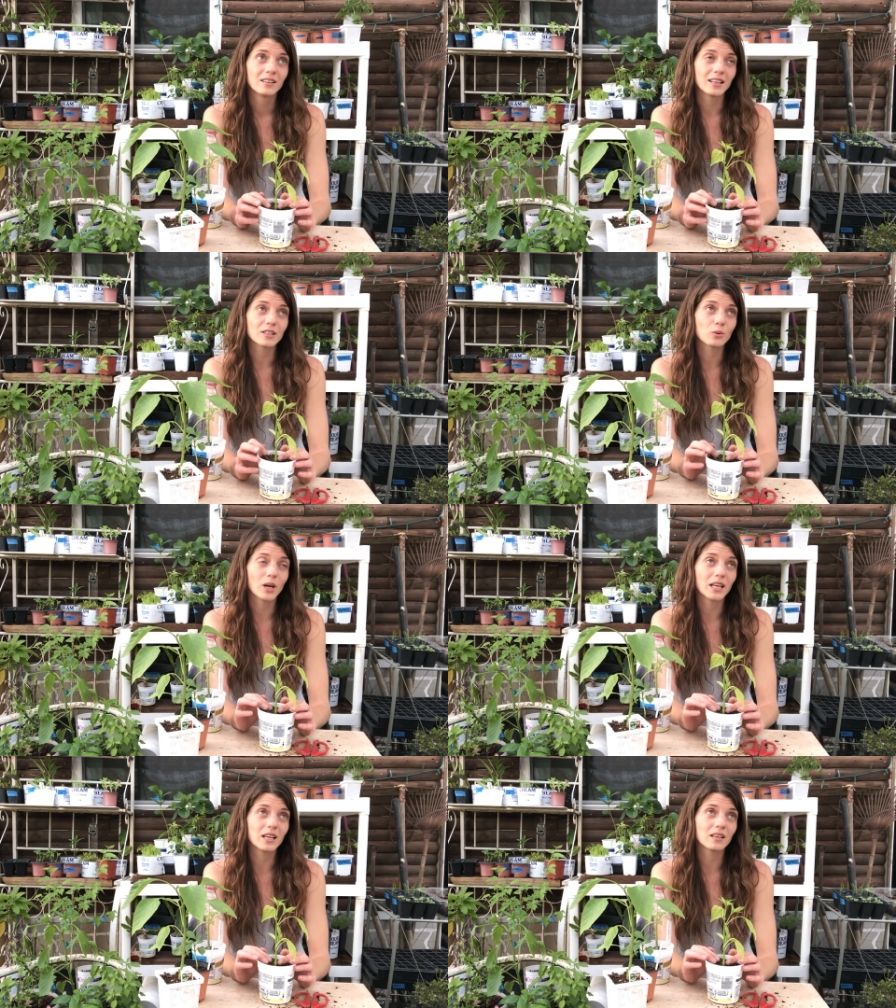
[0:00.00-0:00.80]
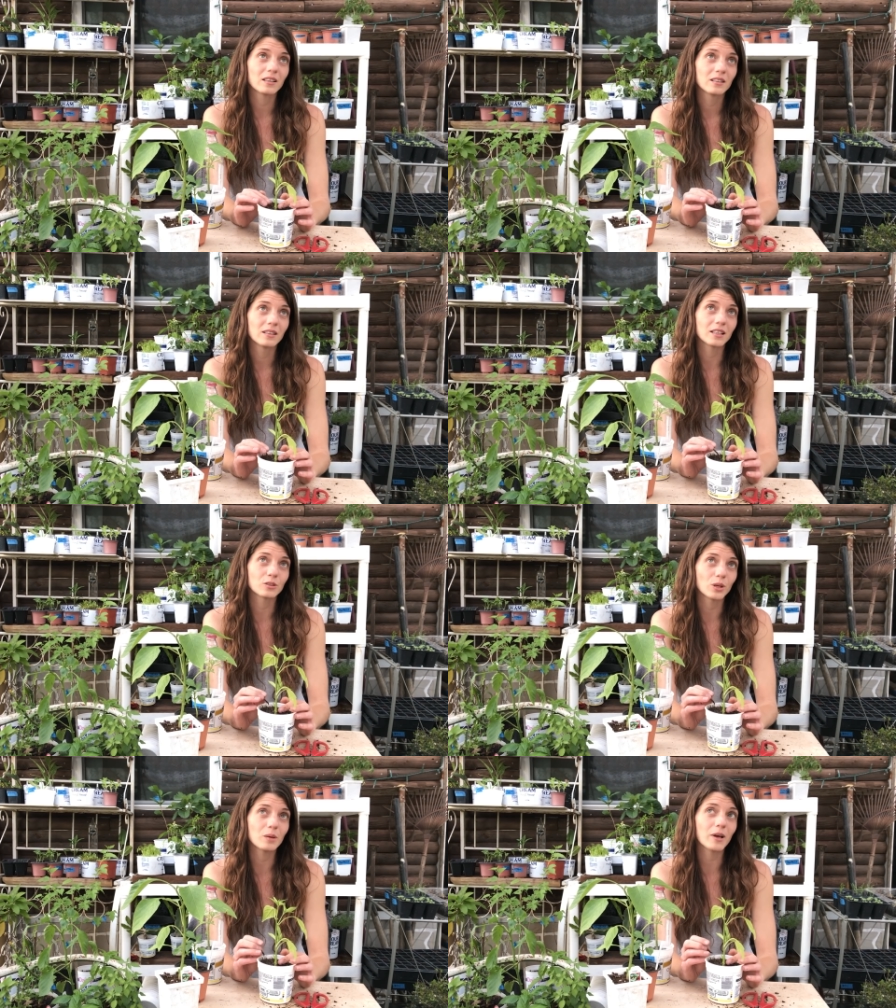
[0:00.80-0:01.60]
like 20, like
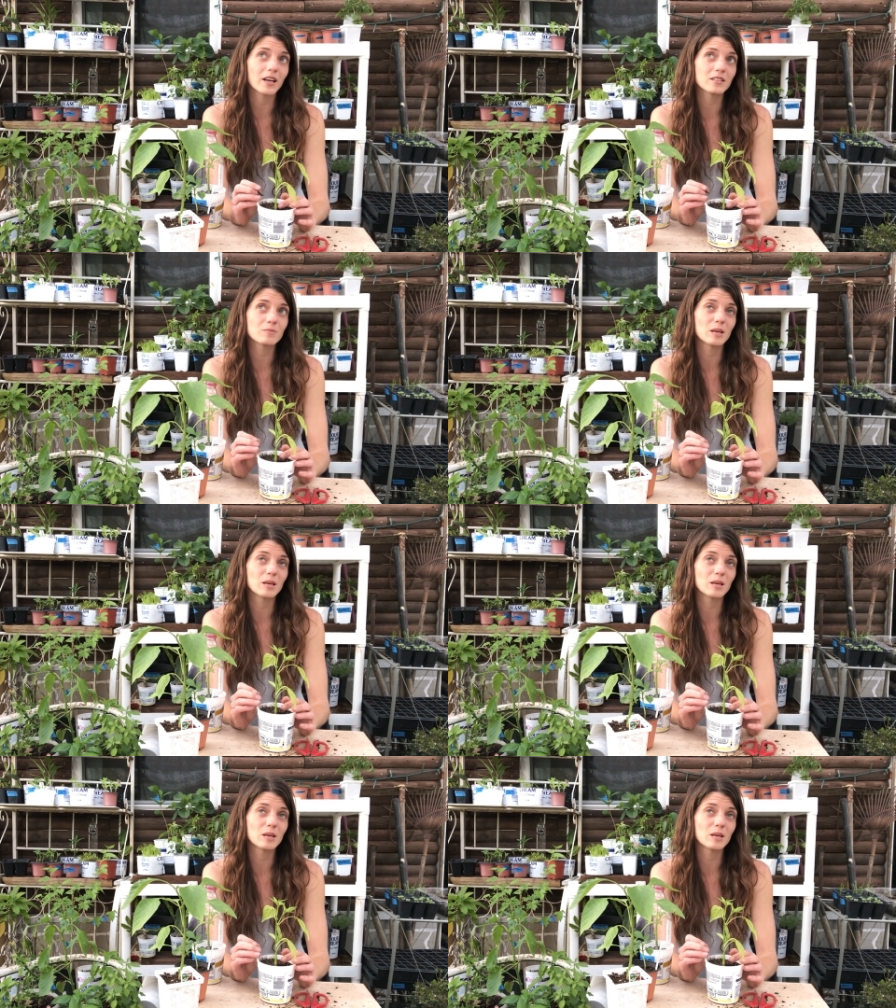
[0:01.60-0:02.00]
20 pounds,